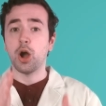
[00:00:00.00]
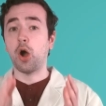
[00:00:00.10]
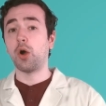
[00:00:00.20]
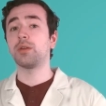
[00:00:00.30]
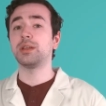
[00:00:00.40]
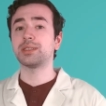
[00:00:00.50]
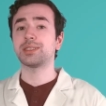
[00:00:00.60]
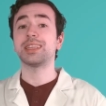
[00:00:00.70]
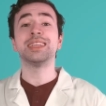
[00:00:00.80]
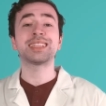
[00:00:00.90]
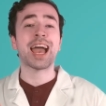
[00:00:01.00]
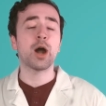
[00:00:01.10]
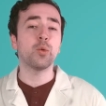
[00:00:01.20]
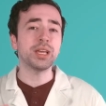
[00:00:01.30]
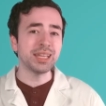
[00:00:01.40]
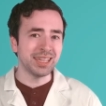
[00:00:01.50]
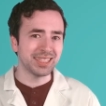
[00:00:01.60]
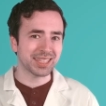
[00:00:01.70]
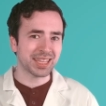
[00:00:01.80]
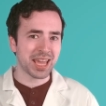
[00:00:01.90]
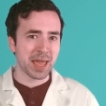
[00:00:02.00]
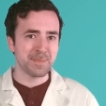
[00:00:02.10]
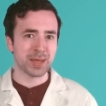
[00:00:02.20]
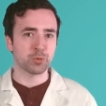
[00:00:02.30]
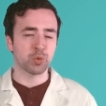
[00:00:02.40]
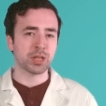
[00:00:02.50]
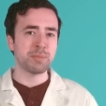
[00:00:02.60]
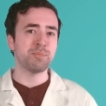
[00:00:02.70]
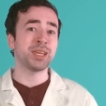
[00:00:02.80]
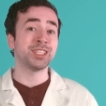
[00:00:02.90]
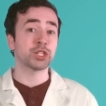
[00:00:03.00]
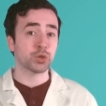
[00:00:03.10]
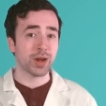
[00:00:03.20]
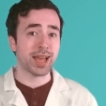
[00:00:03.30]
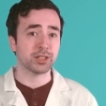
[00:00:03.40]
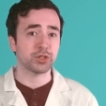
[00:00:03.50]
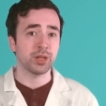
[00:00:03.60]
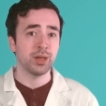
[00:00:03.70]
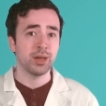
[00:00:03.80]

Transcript: Hardness is how easily a mineral can be scratched.